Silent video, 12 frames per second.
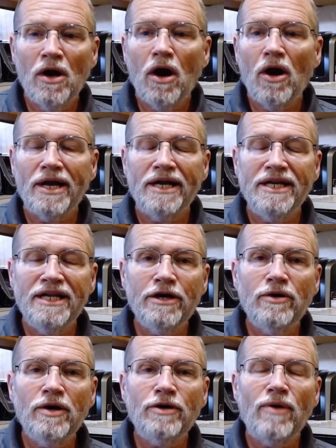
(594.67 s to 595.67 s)
All right, I need to
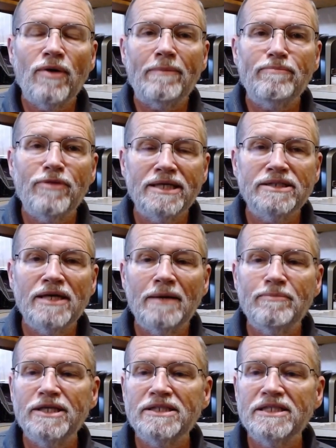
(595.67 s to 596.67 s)
go ahead and wrap things
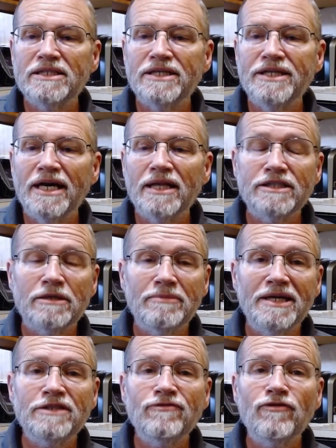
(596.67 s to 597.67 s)
up. This is the Daily
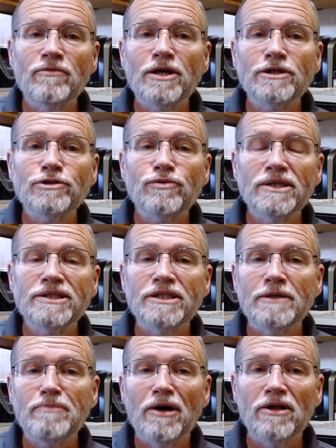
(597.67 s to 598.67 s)
Summation from Kurt's Religion
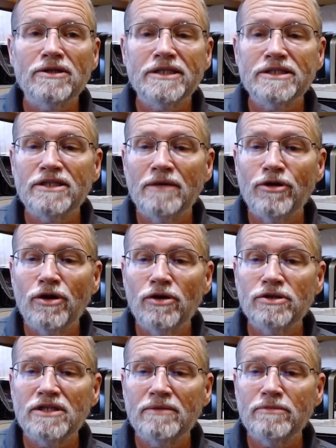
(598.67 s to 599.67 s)
and Politics. I'm your
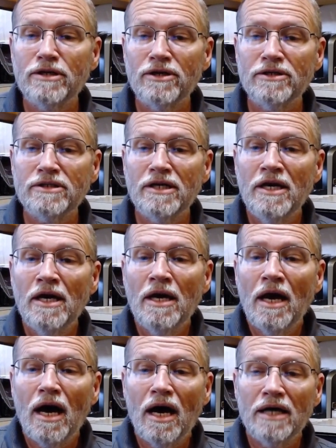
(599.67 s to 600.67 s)
host. I'm Kurt.
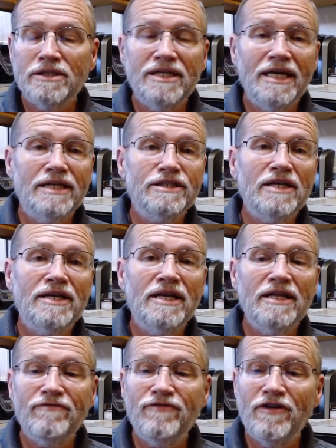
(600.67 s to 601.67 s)
Uh, today is Sunday,
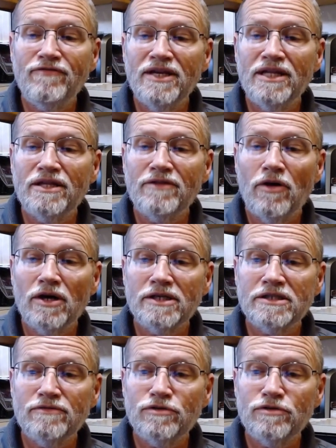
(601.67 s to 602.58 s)
the 15th of August of